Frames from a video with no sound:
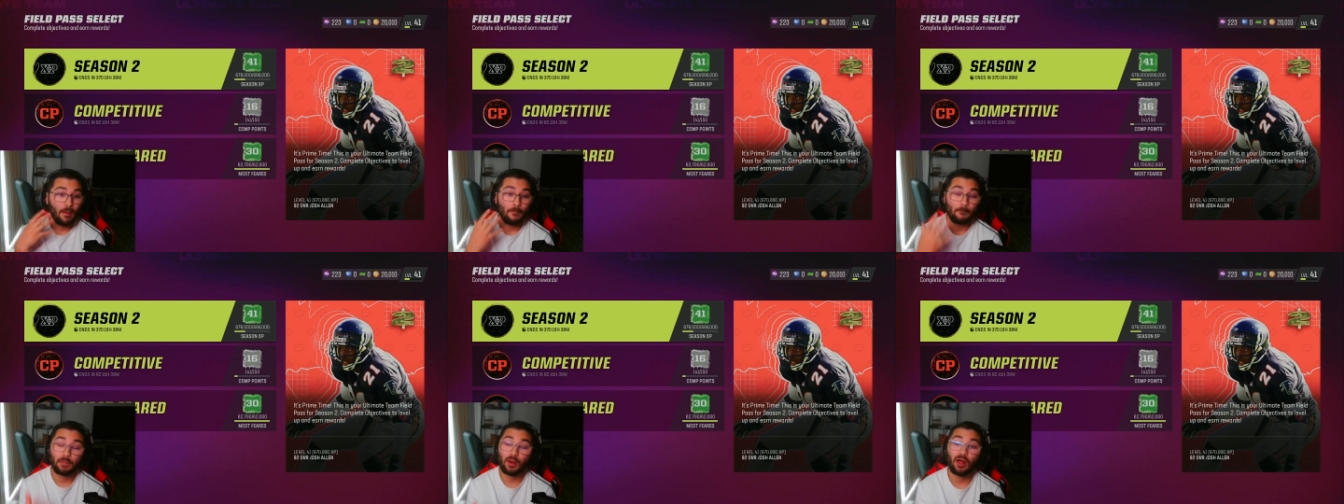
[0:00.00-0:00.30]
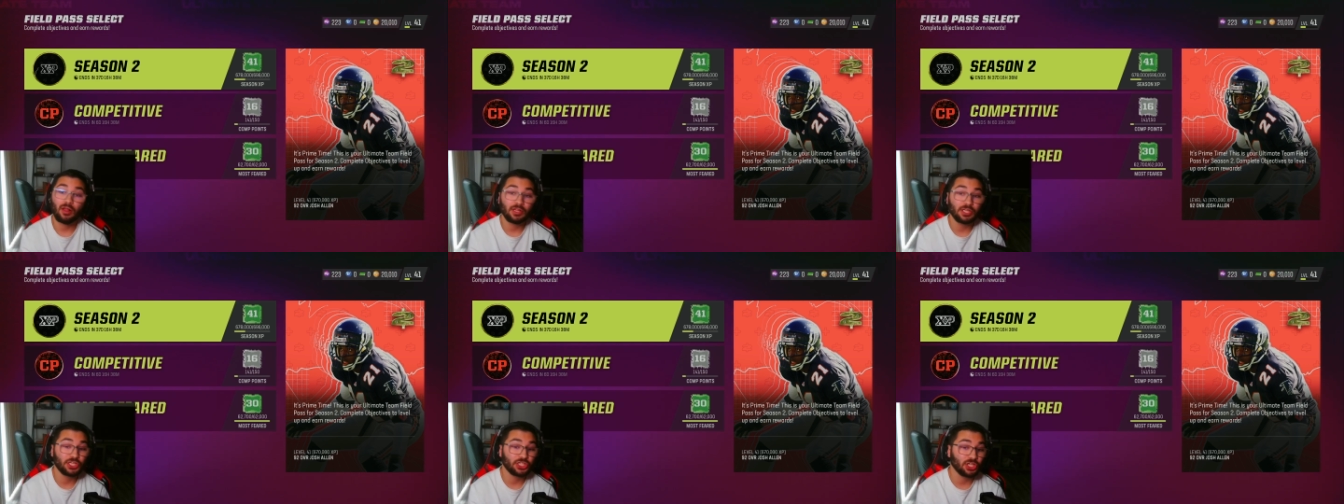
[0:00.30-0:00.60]

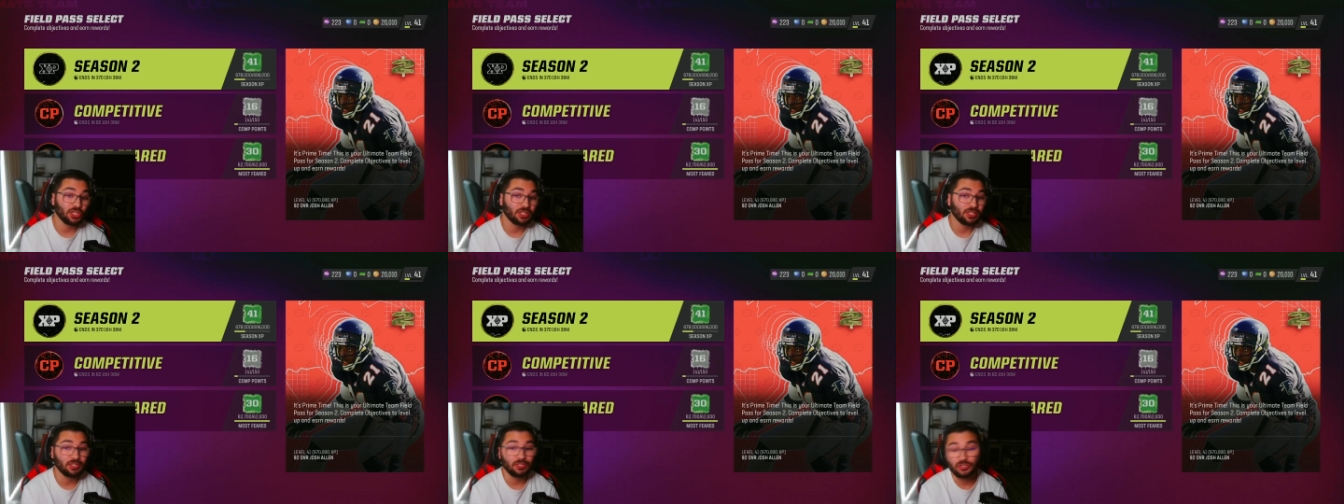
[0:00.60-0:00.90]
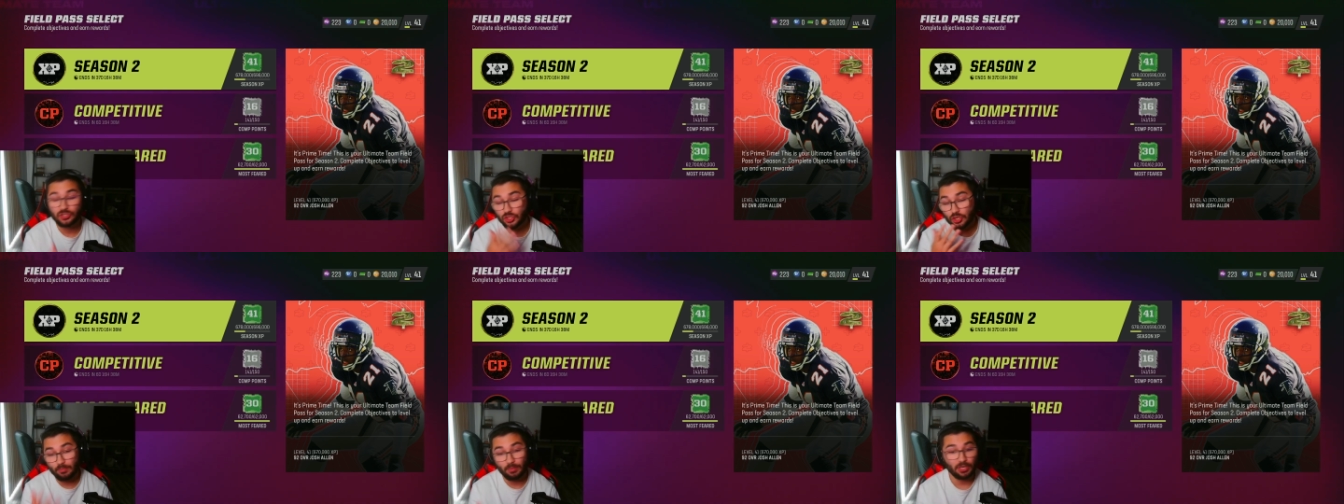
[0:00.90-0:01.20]
probably shouldn't
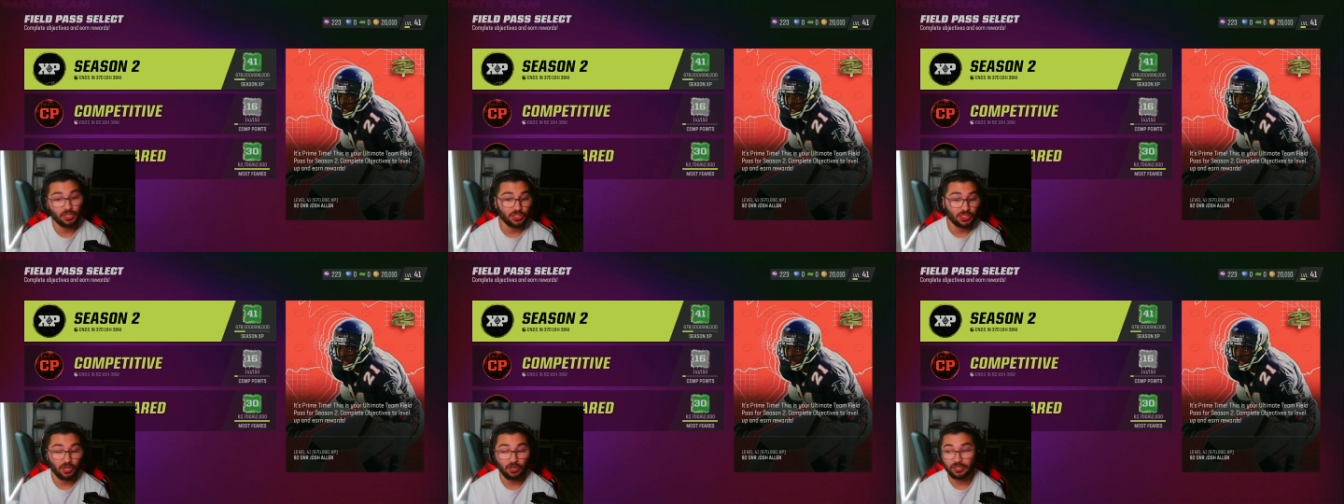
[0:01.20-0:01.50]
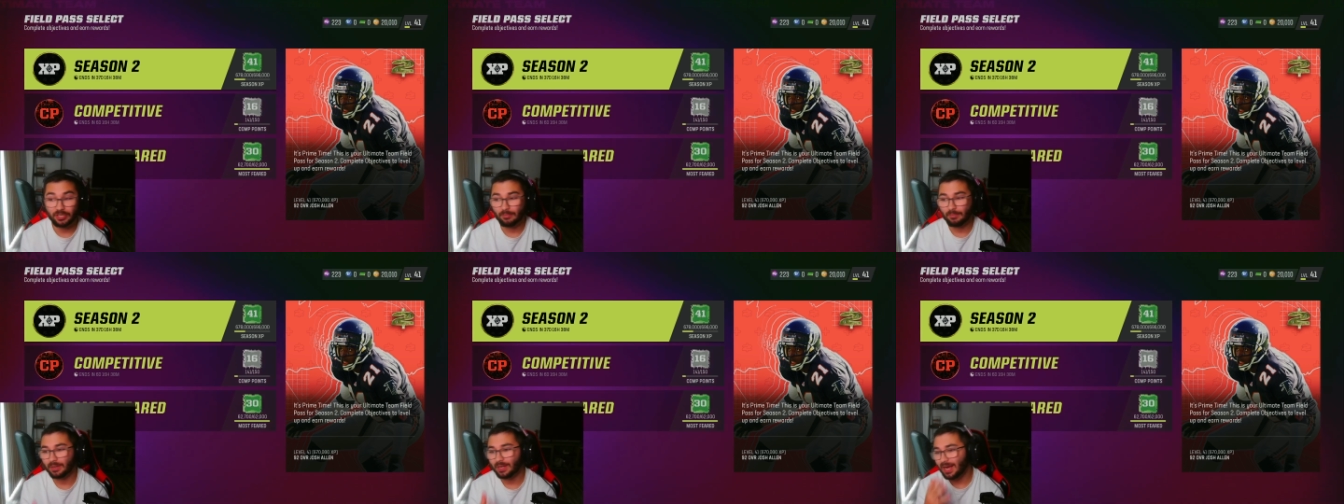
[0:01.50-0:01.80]
too much
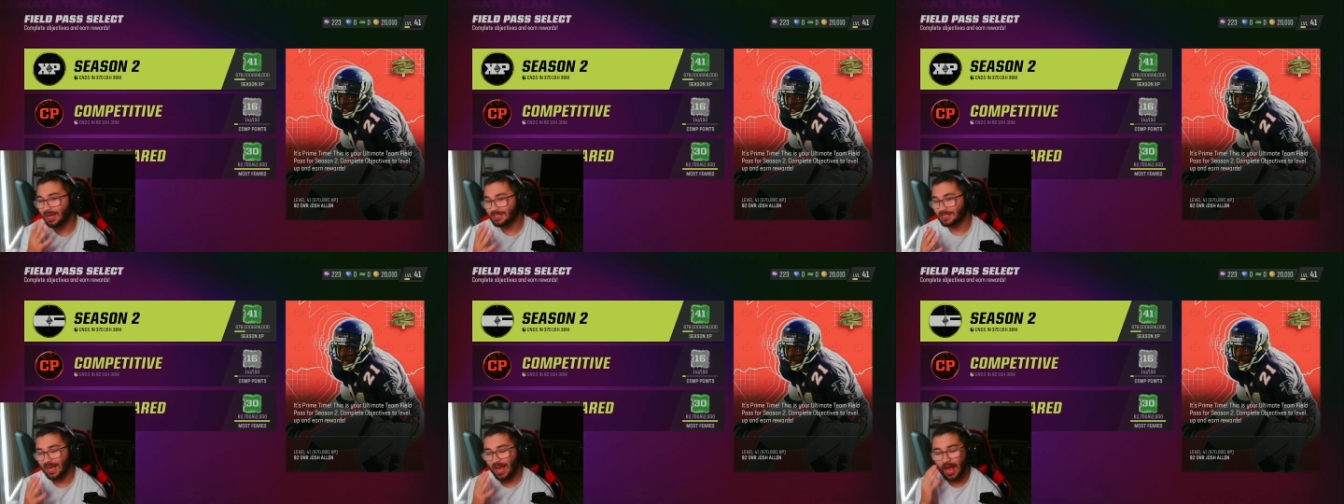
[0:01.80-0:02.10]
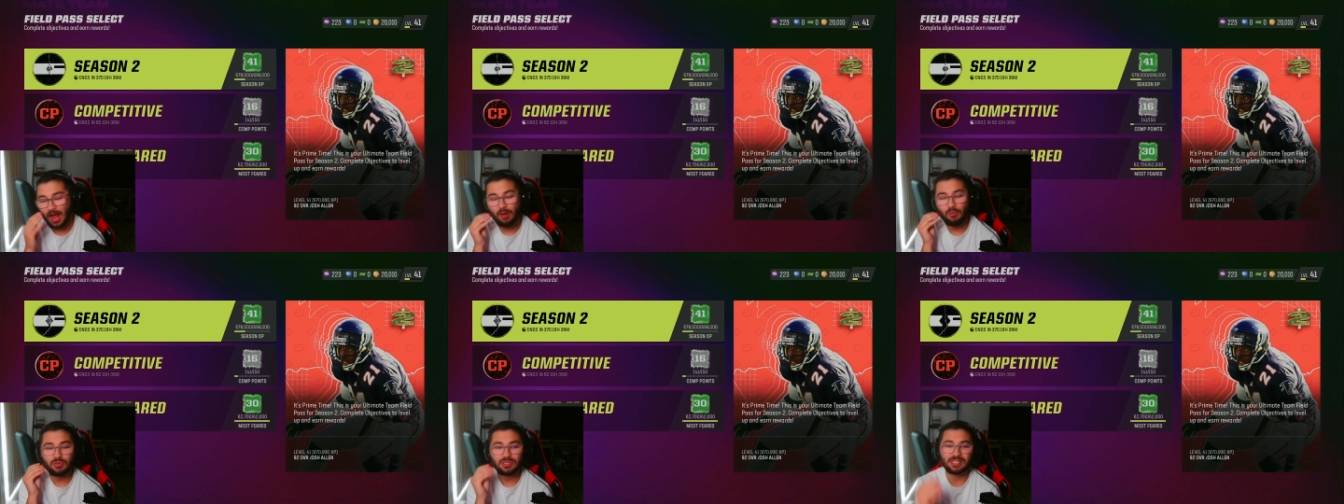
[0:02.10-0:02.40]
sodium but guys
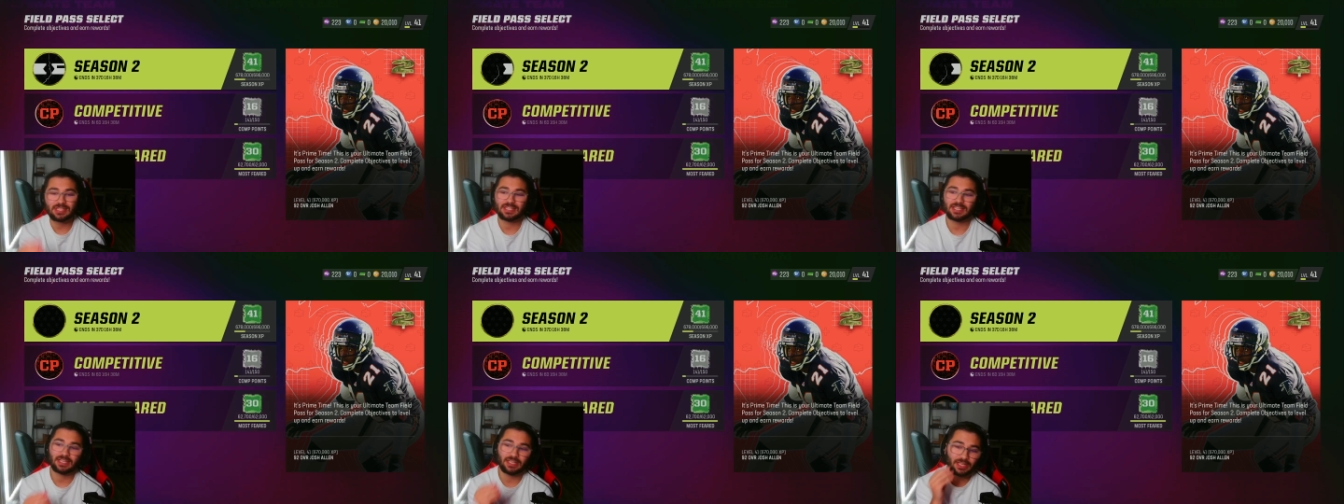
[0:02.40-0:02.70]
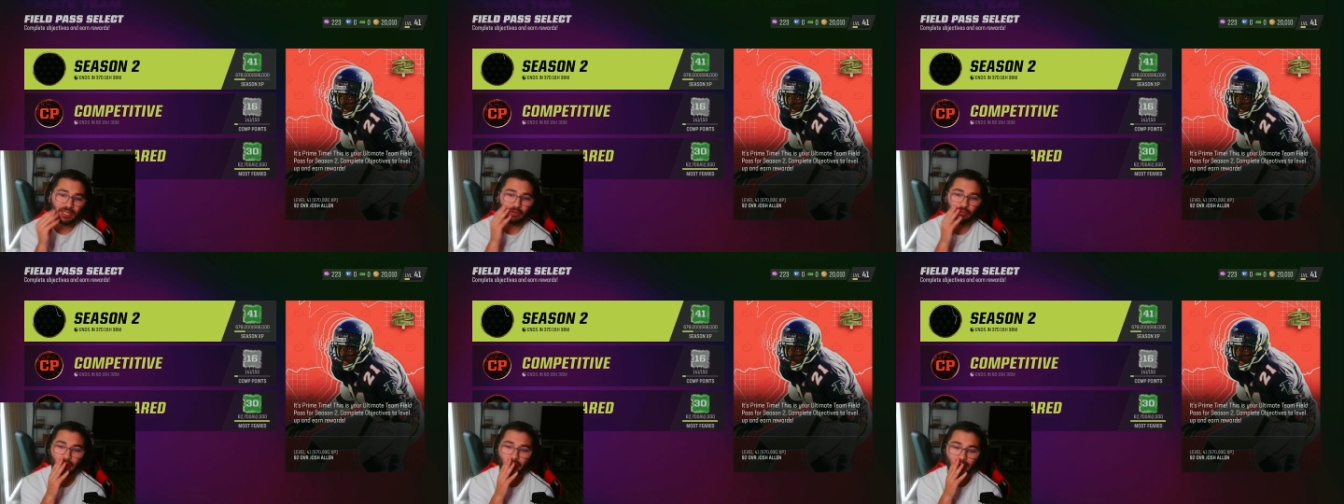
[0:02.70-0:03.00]
I was sitting
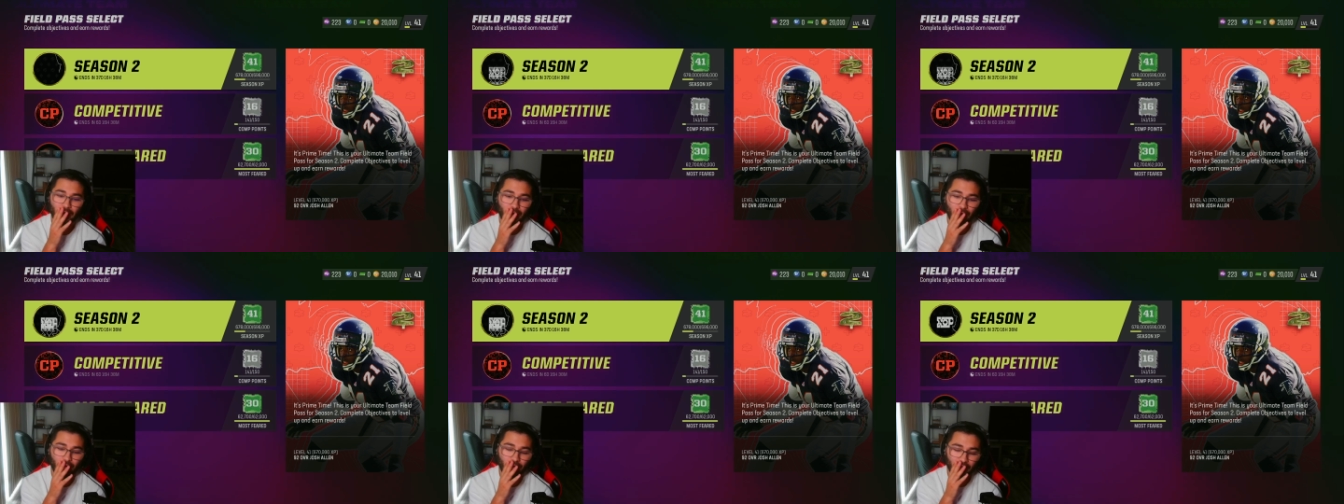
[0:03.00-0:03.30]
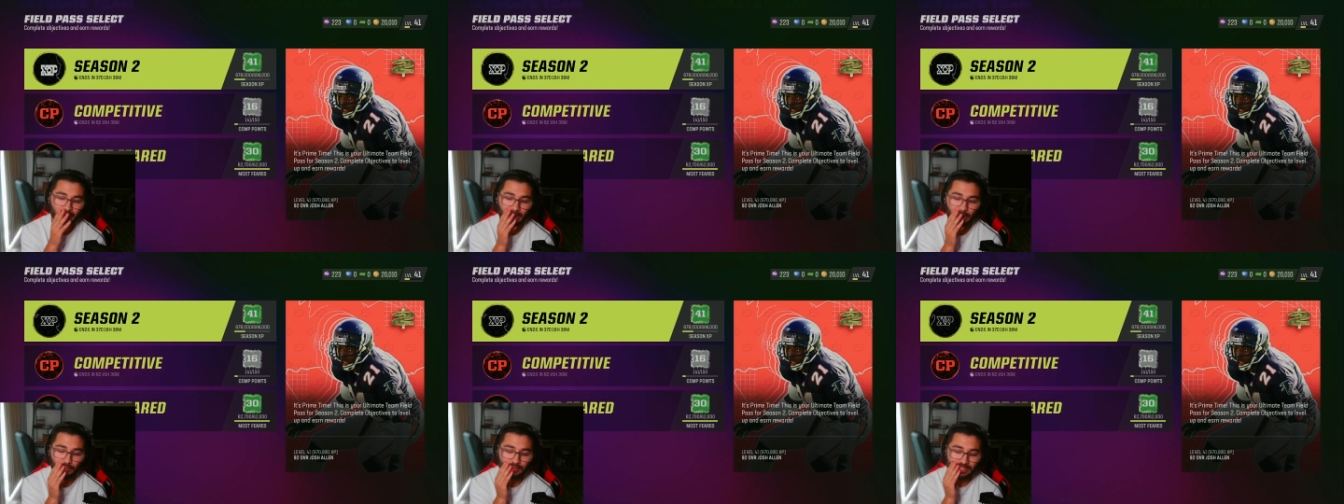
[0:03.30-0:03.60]
here right now
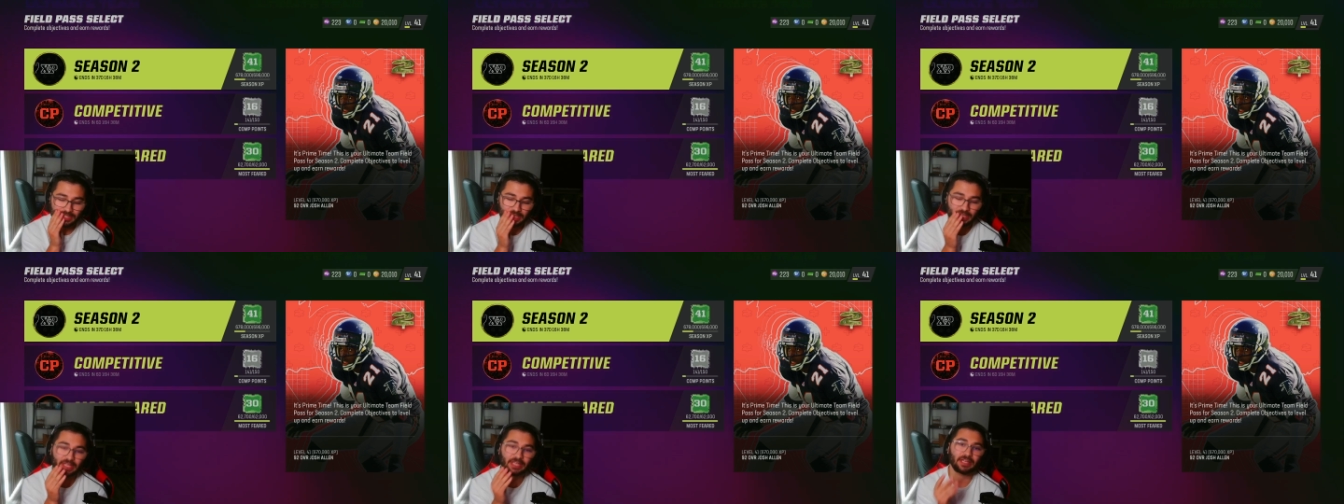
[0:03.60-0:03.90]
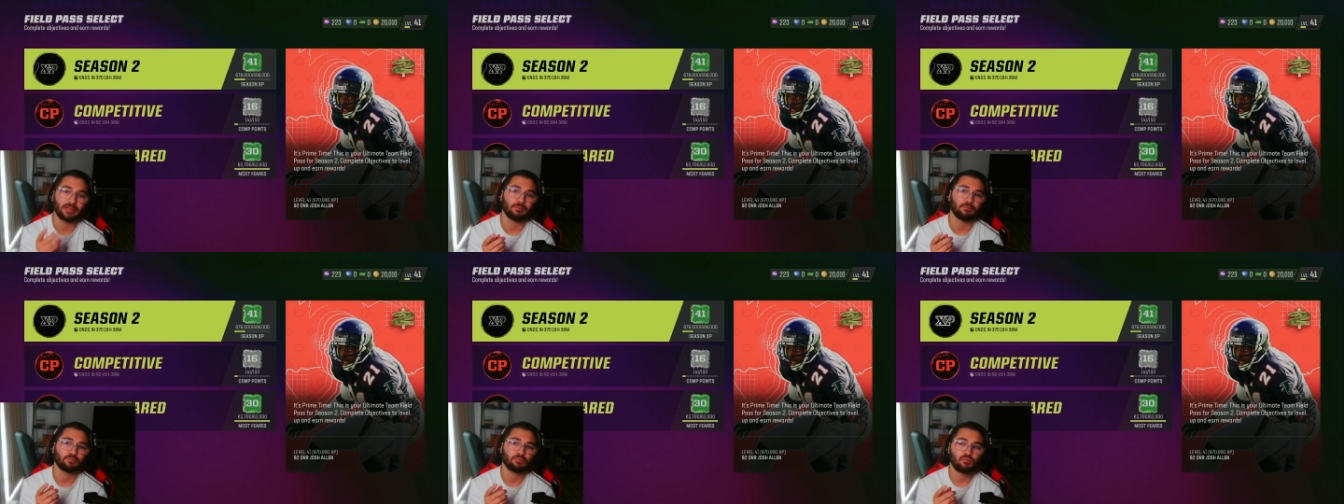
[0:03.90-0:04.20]
and I was
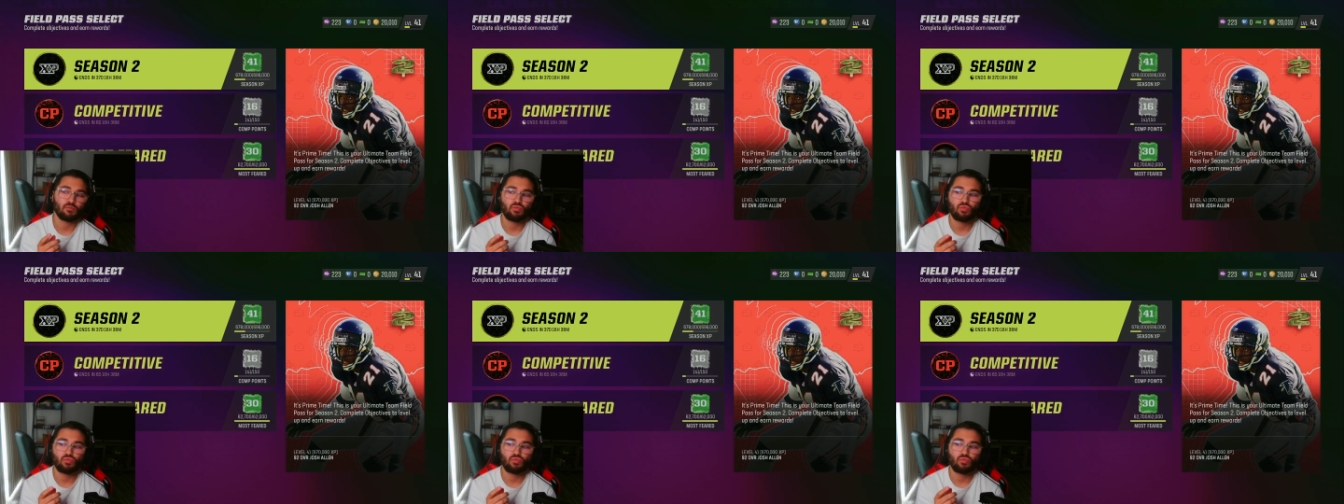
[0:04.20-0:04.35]
thinking